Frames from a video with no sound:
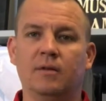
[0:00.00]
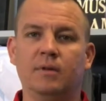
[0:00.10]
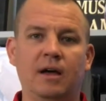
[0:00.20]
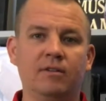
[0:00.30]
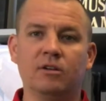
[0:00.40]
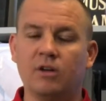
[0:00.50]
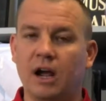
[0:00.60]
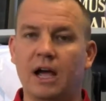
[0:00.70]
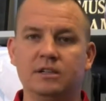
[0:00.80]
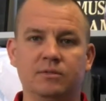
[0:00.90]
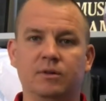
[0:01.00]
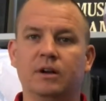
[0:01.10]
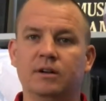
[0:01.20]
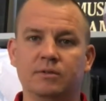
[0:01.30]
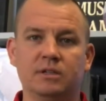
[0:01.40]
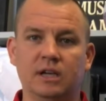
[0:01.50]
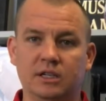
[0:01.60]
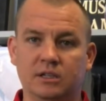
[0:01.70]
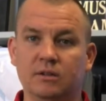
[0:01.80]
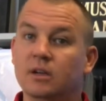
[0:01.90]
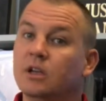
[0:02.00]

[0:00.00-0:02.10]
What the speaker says: having crashed and we were in a recession,